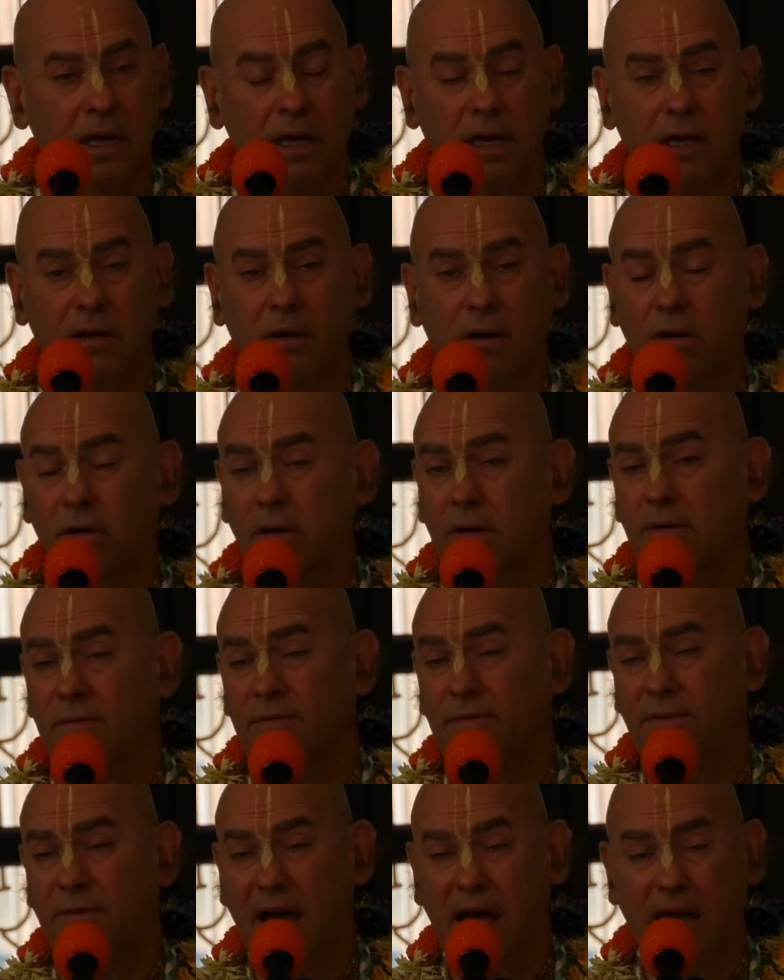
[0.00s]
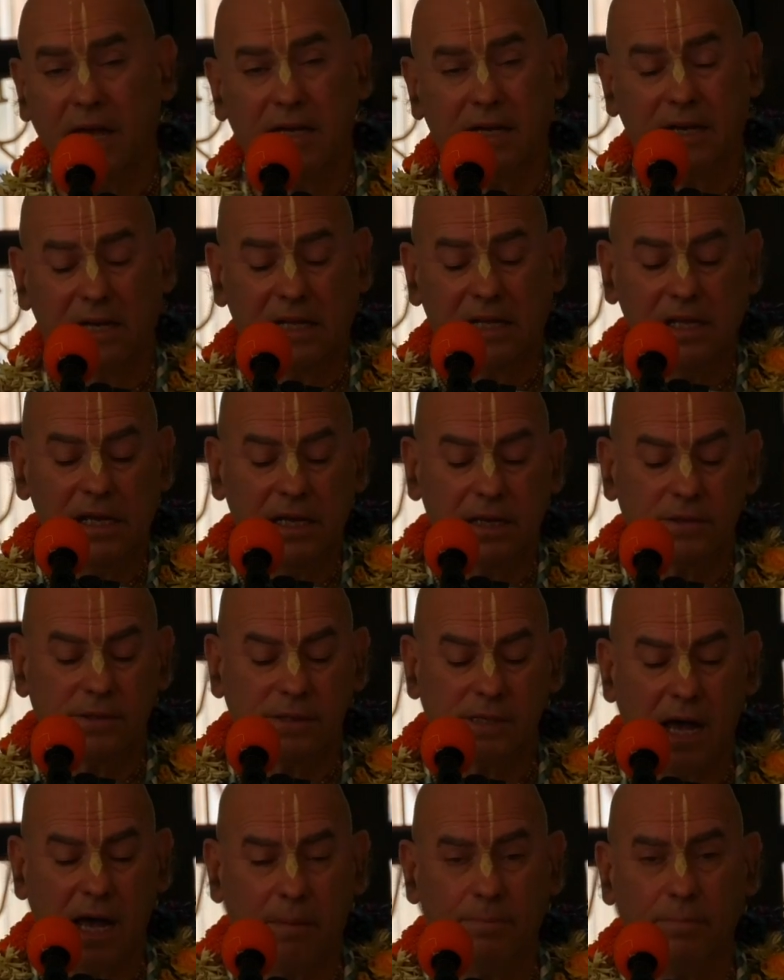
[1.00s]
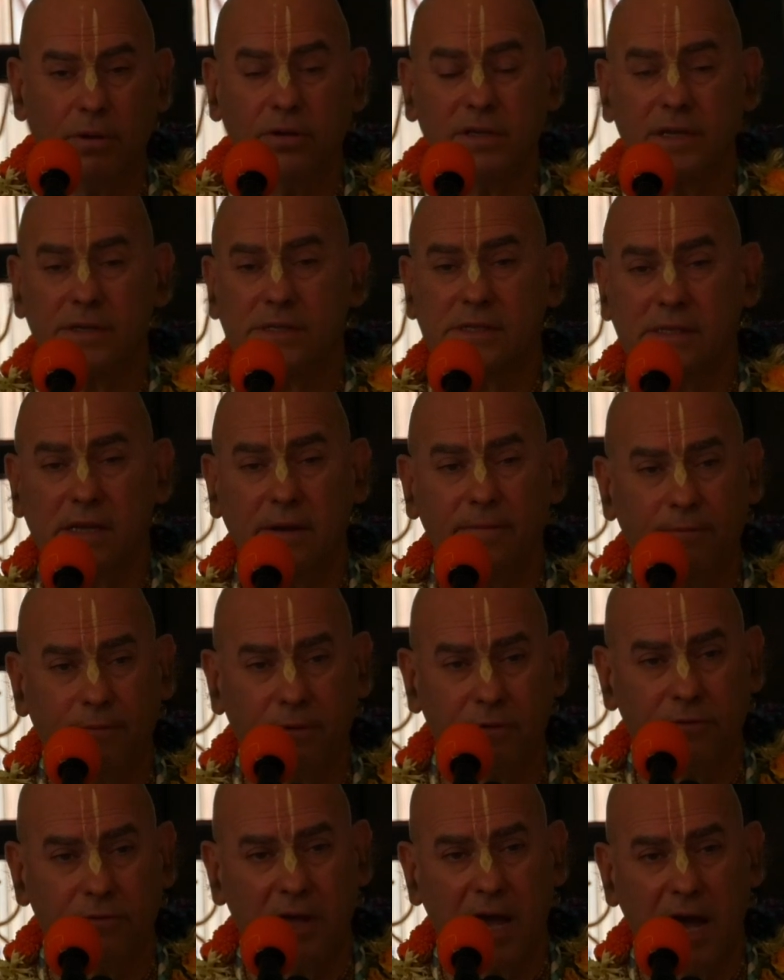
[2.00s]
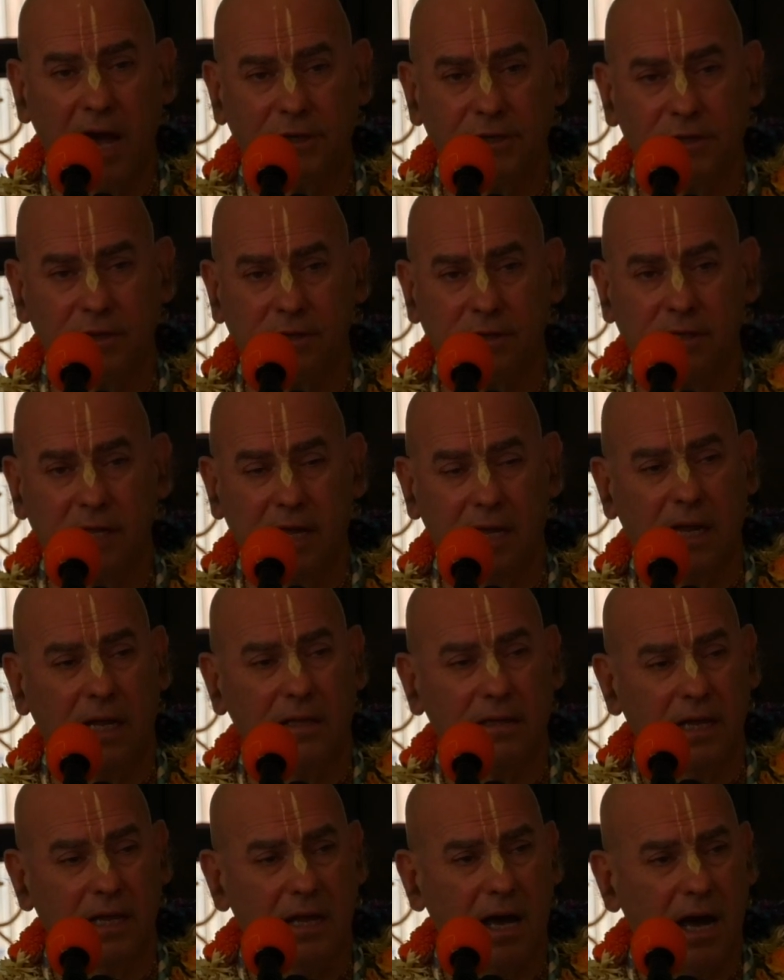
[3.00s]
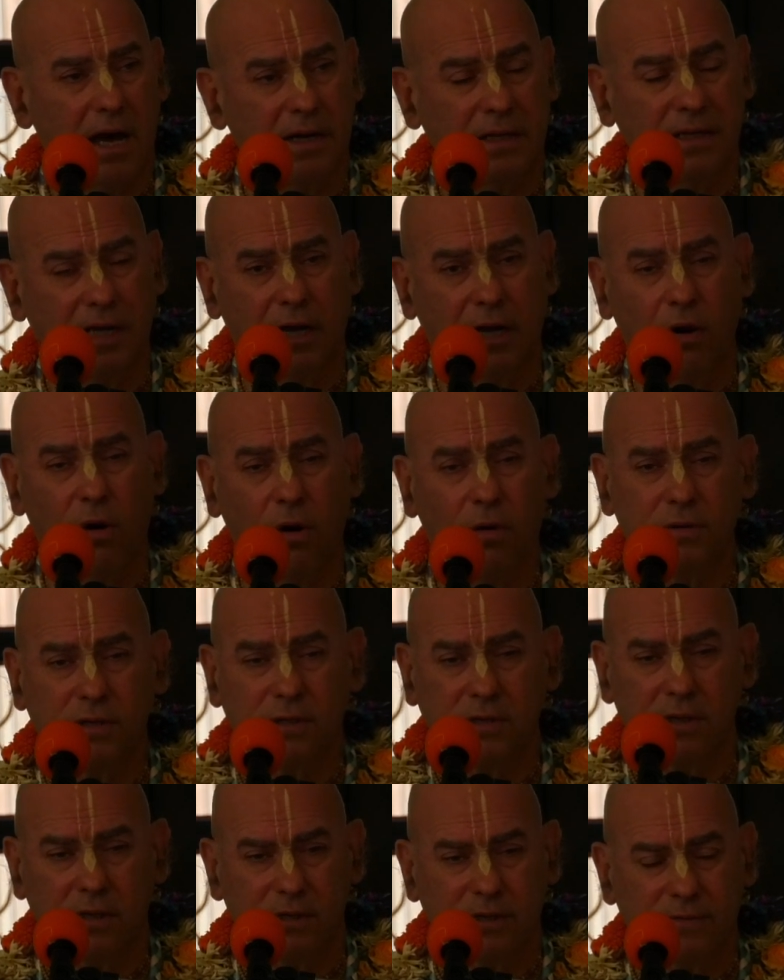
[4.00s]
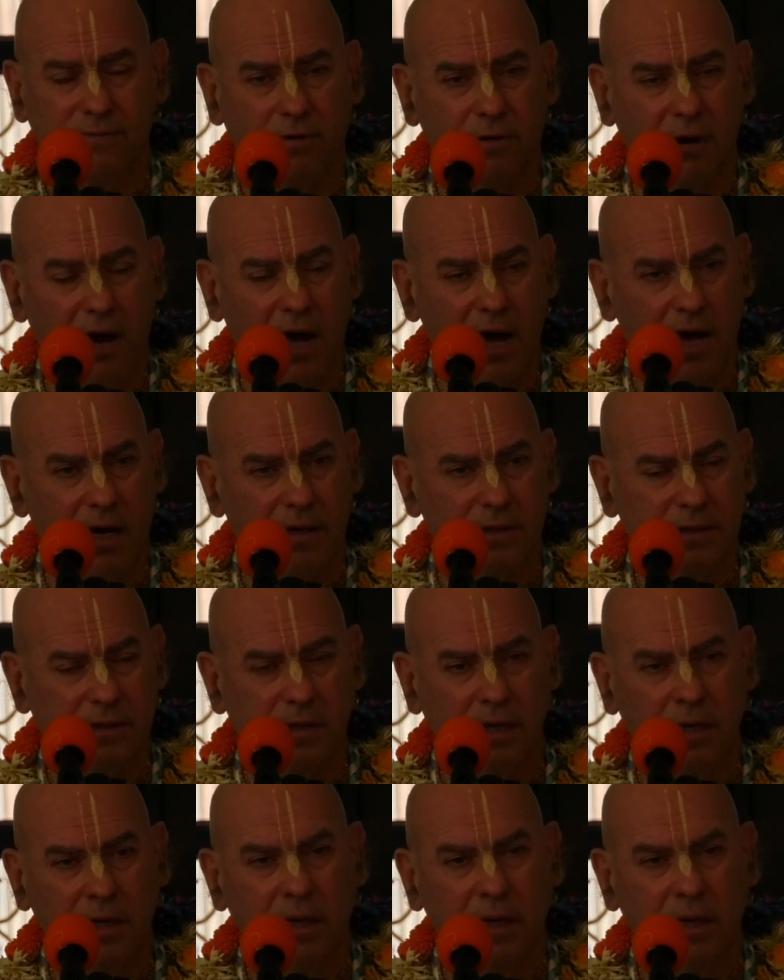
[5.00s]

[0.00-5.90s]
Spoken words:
you know, that clears up all the sinful reactions that are the causes for us